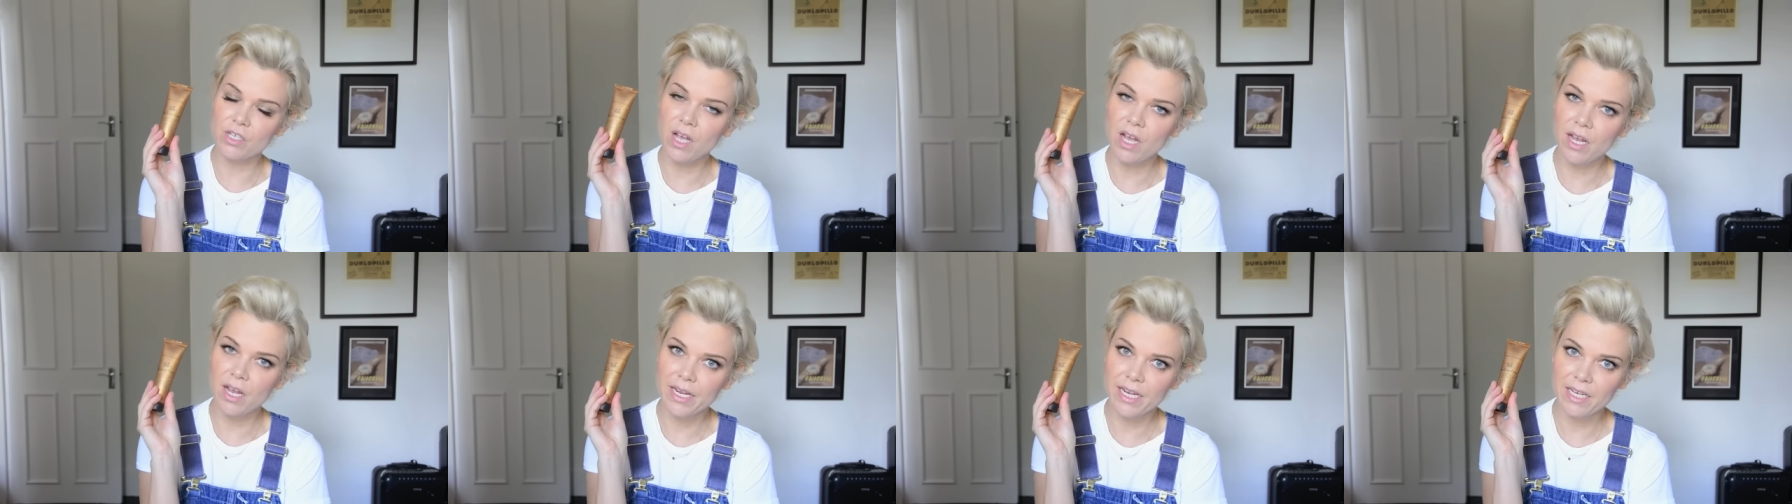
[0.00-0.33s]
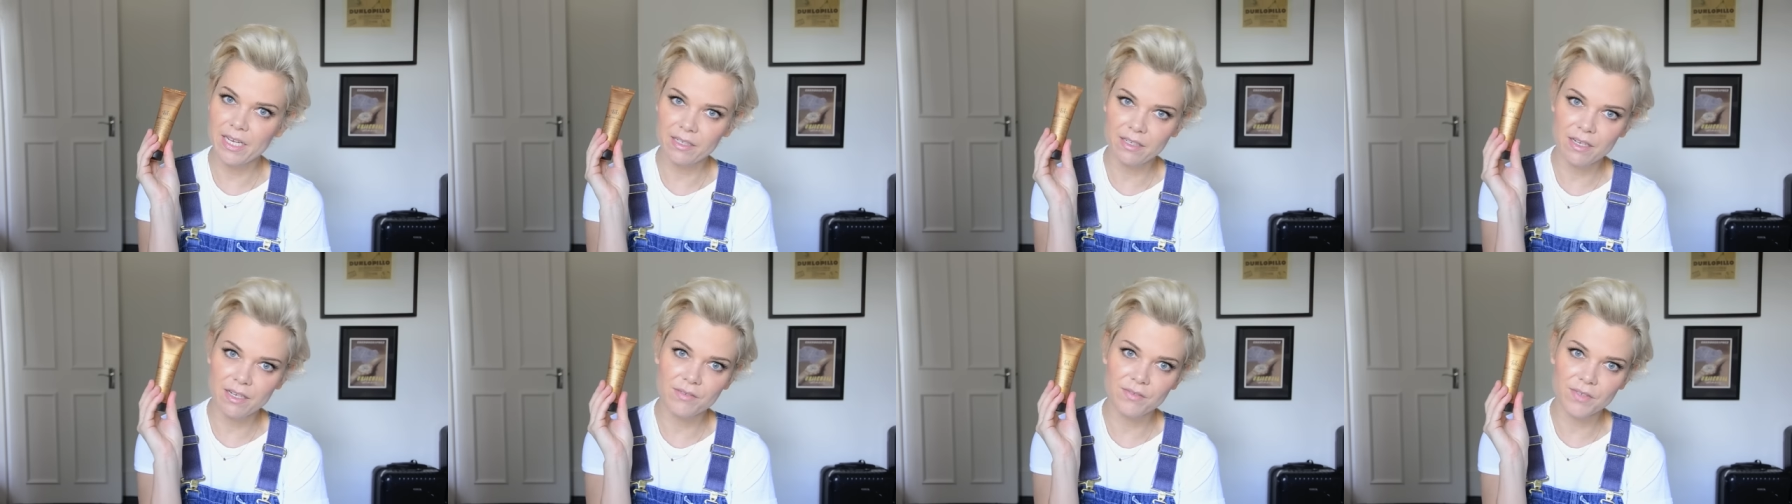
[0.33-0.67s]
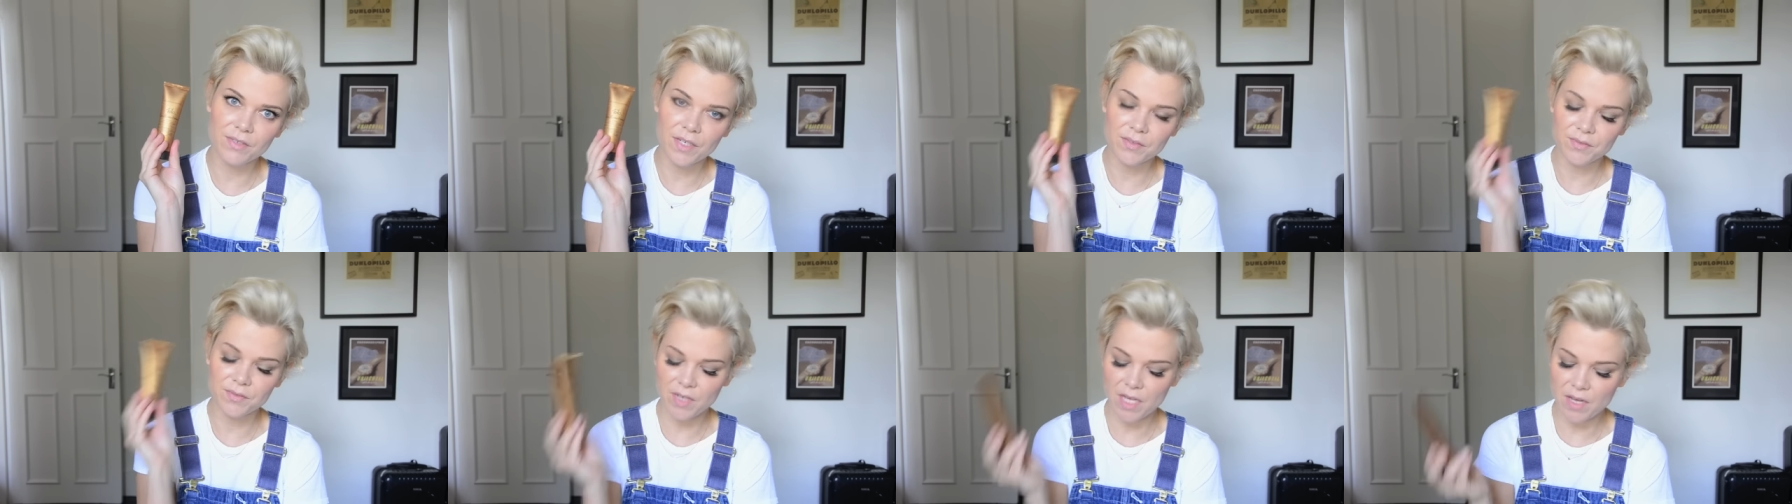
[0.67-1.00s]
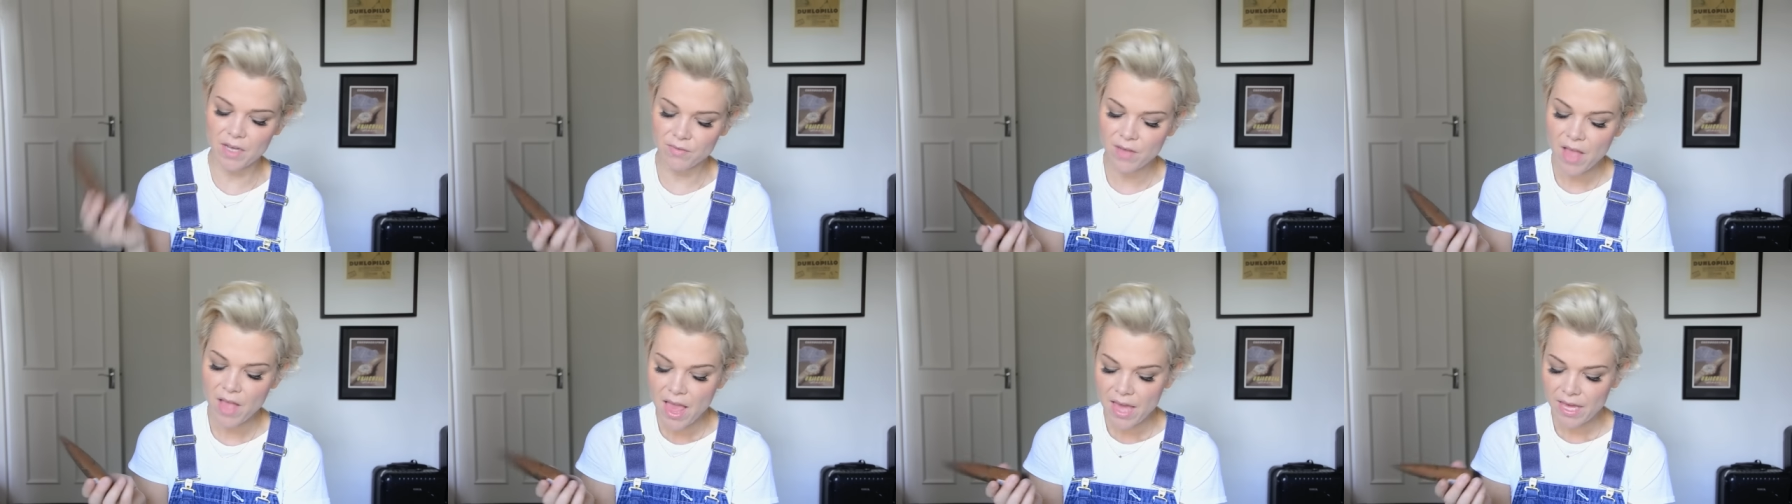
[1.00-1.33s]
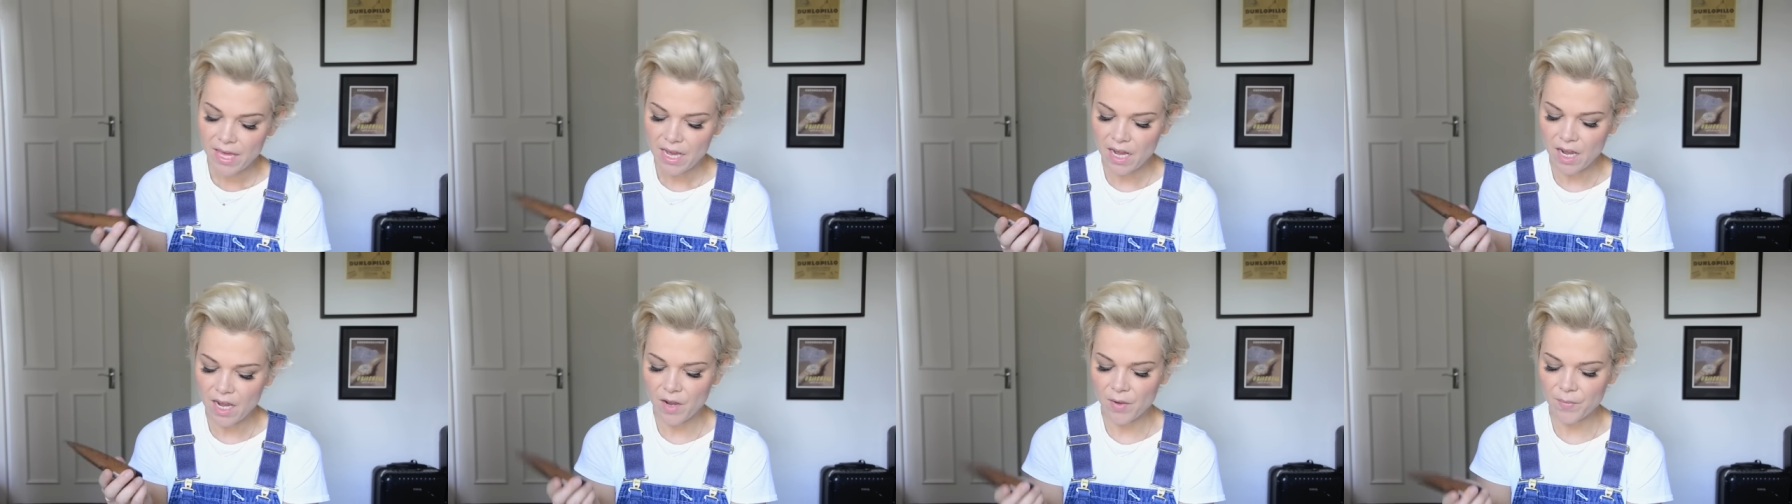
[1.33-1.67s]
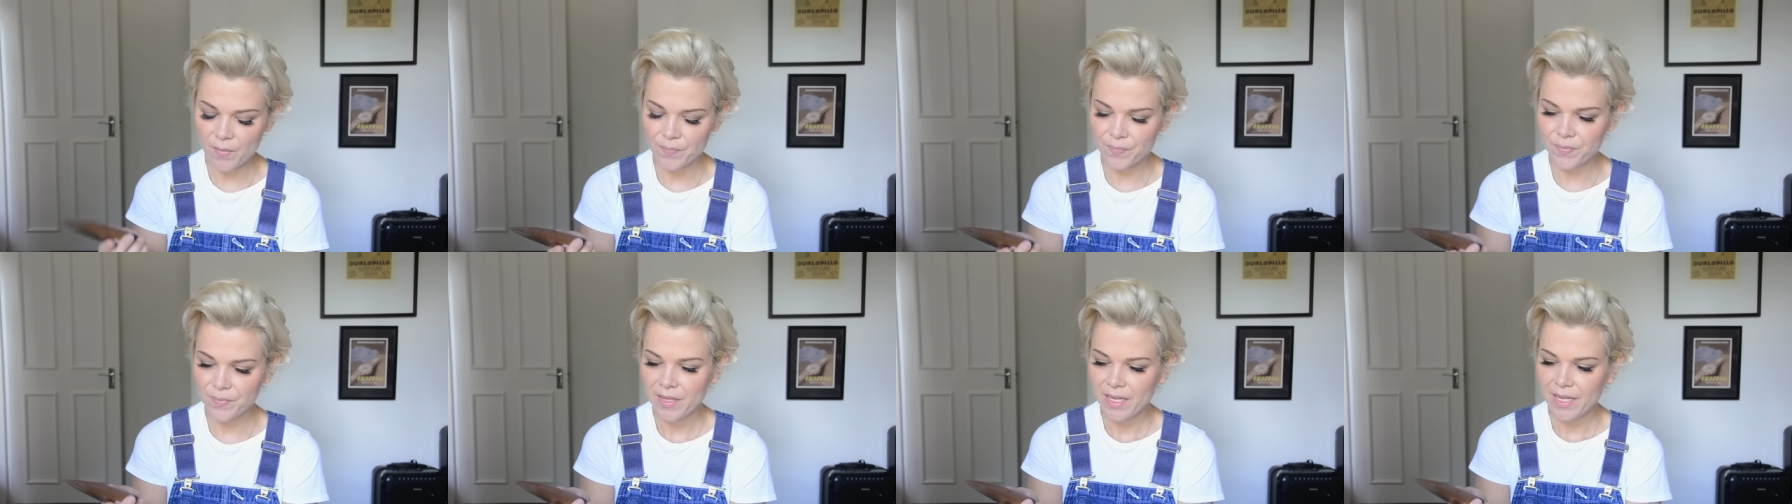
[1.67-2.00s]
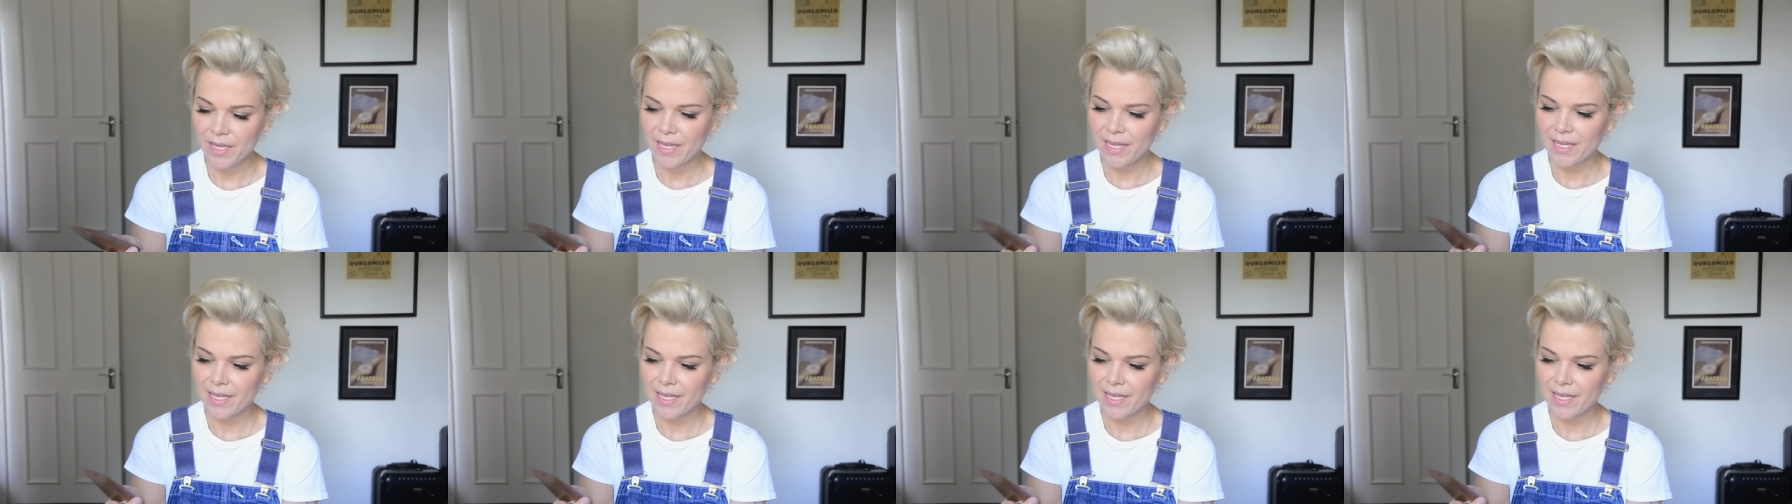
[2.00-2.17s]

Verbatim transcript: I love, love, love.